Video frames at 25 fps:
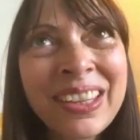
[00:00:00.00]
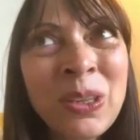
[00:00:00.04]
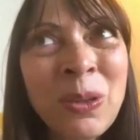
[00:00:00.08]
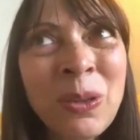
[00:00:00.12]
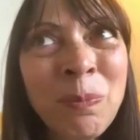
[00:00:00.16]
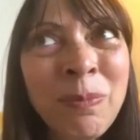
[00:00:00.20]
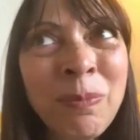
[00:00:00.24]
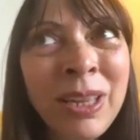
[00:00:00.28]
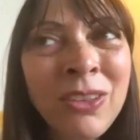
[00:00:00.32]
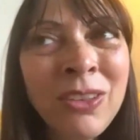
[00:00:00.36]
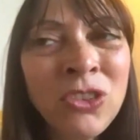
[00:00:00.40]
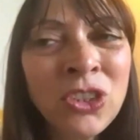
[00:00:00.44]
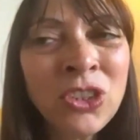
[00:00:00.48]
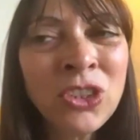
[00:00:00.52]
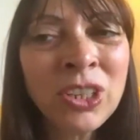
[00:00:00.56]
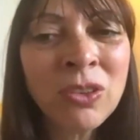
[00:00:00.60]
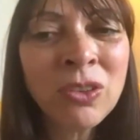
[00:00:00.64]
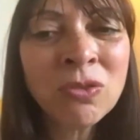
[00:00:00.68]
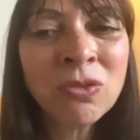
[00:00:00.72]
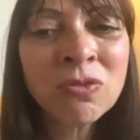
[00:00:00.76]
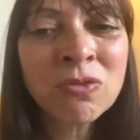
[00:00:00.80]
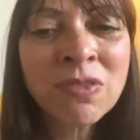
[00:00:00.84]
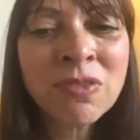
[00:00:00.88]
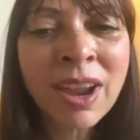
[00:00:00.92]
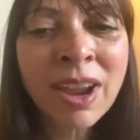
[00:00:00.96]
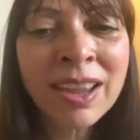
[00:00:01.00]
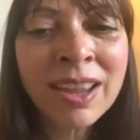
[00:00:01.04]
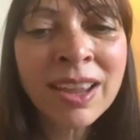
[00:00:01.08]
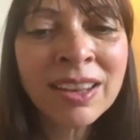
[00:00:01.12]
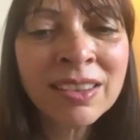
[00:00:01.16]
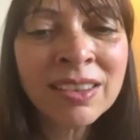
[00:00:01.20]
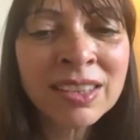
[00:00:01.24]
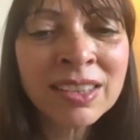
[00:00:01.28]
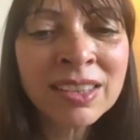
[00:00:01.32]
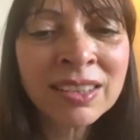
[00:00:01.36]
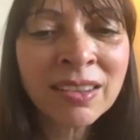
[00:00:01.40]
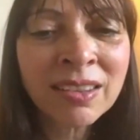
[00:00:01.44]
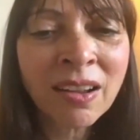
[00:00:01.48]
You mentioned right
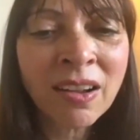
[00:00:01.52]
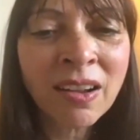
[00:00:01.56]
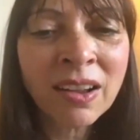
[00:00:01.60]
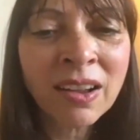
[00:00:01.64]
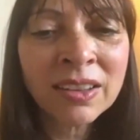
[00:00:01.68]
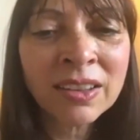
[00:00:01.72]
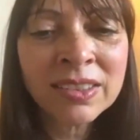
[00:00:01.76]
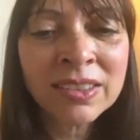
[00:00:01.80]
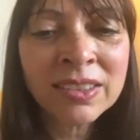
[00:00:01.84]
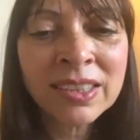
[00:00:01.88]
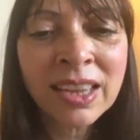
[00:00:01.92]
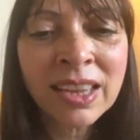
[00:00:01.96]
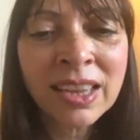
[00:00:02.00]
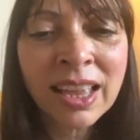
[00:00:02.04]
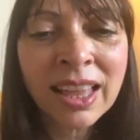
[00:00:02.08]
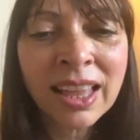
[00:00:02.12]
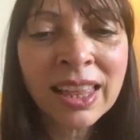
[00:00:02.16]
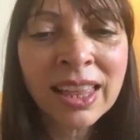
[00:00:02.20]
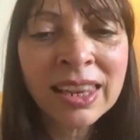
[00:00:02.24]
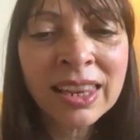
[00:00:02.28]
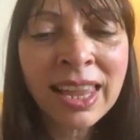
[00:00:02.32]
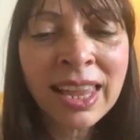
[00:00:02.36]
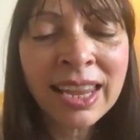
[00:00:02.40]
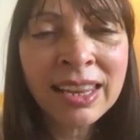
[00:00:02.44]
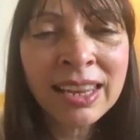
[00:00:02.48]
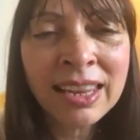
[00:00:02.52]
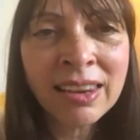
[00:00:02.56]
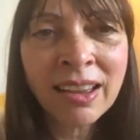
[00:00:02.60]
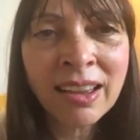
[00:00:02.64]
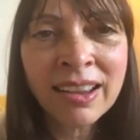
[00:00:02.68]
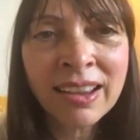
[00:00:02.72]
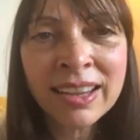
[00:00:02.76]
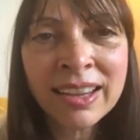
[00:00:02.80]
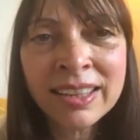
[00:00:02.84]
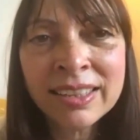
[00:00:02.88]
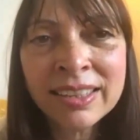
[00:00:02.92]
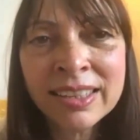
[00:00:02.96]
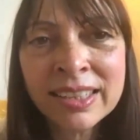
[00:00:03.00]
at the start ley
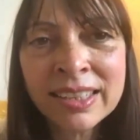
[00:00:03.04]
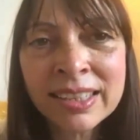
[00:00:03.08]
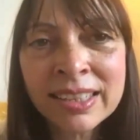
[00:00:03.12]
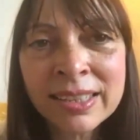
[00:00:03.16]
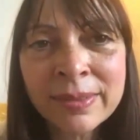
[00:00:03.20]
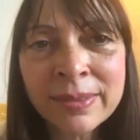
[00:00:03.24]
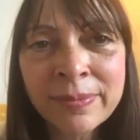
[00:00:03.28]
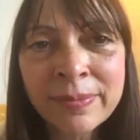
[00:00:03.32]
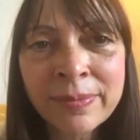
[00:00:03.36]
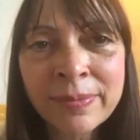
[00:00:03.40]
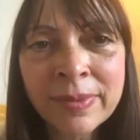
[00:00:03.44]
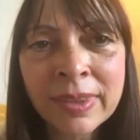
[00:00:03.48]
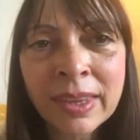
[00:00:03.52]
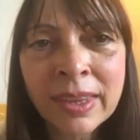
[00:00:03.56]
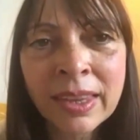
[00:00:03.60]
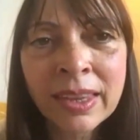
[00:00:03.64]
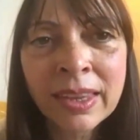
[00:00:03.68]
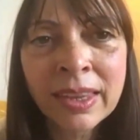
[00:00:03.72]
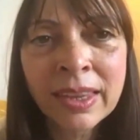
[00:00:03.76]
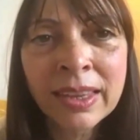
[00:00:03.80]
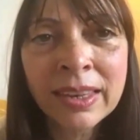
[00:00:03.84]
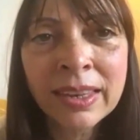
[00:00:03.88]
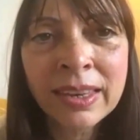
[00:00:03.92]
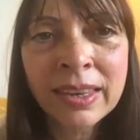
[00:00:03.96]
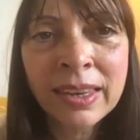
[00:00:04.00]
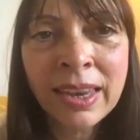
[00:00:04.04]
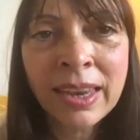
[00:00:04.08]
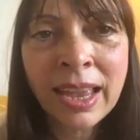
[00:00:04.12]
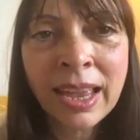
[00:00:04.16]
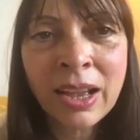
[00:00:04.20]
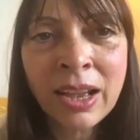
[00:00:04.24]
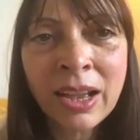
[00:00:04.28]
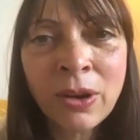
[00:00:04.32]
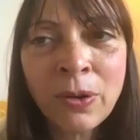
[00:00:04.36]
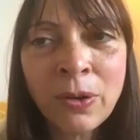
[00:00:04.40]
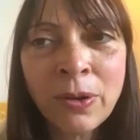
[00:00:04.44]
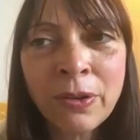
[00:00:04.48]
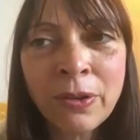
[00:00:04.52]
lines.
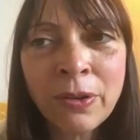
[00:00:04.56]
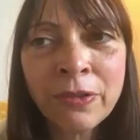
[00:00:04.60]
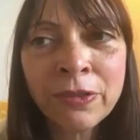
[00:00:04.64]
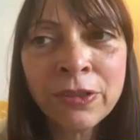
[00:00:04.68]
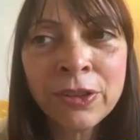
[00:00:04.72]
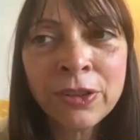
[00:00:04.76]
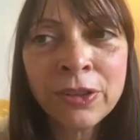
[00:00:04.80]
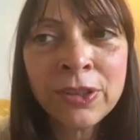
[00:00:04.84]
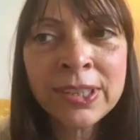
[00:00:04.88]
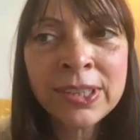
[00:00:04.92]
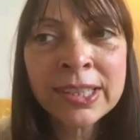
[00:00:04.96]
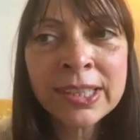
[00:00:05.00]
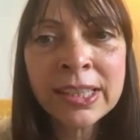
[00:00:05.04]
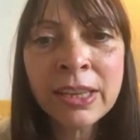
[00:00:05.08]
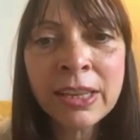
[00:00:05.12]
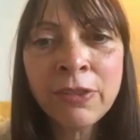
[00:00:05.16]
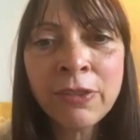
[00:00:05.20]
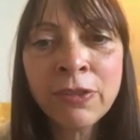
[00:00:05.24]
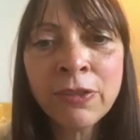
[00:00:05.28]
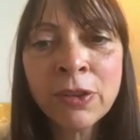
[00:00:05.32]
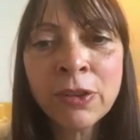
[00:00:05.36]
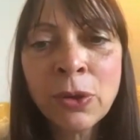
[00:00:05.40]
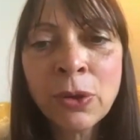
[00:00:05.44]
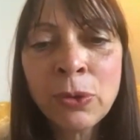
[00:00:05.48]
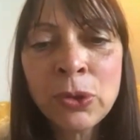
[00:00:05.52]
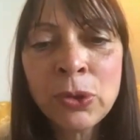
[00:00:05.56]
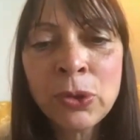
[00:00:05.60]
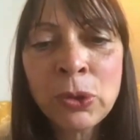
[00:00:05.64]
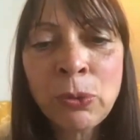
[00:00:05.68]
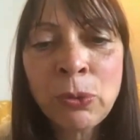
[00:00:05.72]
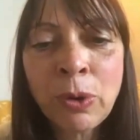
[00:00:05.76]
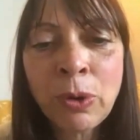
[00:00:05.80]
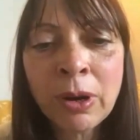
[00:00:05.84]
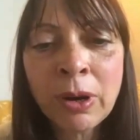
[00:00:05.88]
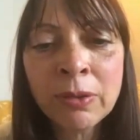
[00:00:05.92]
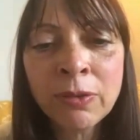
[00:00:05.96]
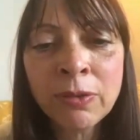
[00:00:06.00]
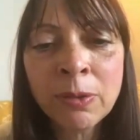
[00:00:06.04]
Now, firstly, for those
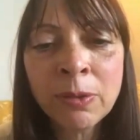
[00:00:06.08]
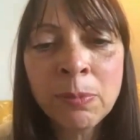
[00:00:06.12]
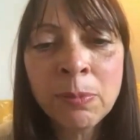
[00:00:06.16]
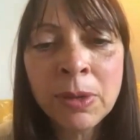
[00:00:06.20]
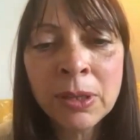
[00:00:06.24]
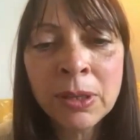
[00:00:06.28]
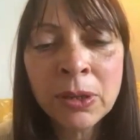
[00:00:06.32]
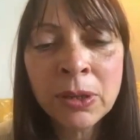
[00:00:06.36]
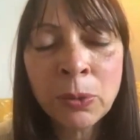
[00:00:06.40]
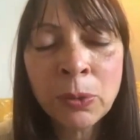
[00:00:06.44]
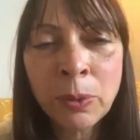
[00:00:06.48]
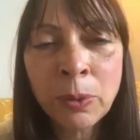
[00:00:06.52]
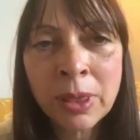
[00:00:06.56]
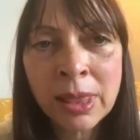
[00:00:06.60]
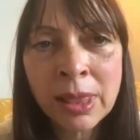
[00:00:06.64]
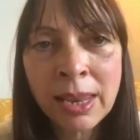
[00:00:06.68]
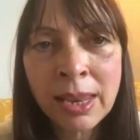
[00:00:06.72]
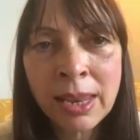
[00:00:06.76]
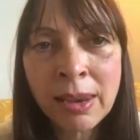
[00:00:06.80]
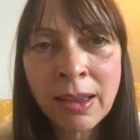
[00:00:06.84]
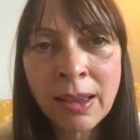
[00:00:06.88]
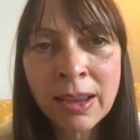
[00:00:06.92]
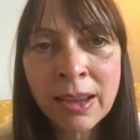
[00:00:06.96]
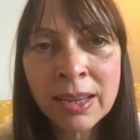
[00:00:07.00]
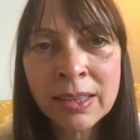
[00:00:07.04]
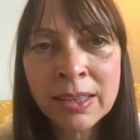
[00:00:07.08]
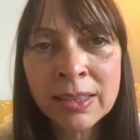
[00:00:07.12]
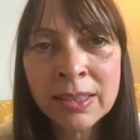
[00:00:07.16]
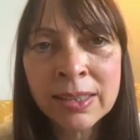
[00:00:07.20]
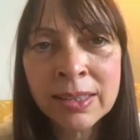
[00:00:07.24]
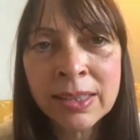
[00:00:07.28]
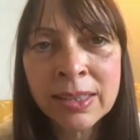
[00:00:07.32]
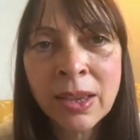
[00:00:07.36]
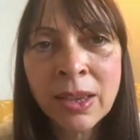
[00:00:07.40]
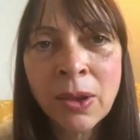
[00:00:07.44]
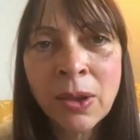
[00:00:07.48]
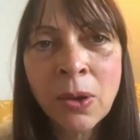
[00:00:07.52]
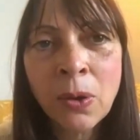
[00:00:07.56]
who aren't familiar with ley
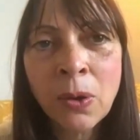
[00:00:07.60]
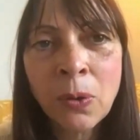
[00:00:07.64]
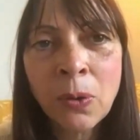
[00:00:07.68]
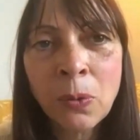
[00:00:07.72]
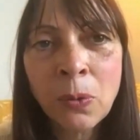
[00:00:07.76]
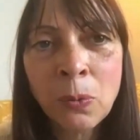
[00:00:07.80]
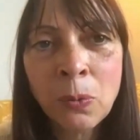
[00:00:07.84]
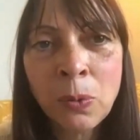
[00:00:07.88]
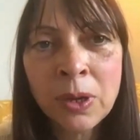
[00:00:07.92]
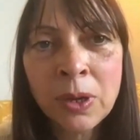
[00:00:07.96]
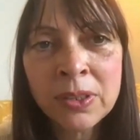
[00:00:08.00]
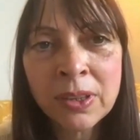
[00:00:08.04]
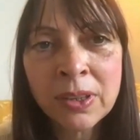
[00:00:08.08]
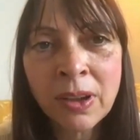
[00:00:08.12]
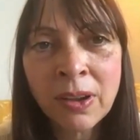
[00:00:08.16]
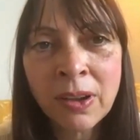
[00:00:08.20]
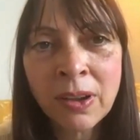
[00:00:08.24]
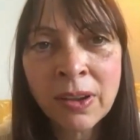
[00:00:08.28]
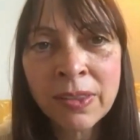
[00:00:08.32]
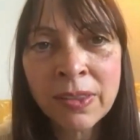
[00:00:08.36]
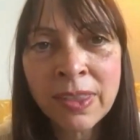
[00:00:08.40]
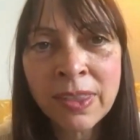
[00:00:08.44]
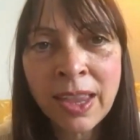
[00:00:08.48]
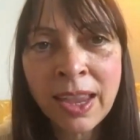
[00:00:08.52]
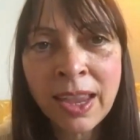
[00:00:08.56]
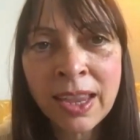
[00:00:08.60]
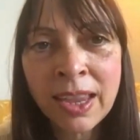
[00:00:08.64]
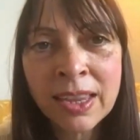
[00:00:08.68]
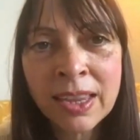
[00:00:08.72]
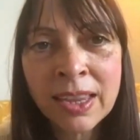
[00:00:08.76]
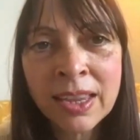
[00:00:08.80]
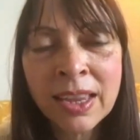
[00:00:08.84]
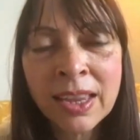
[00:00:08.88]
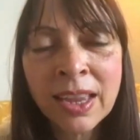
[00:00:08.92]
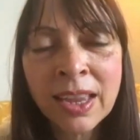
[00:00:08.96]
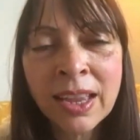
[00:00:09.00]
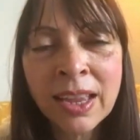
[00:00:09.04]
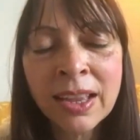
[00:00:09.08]
lines, what are
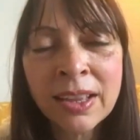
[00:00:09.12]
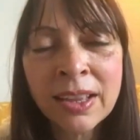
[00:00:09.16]
they?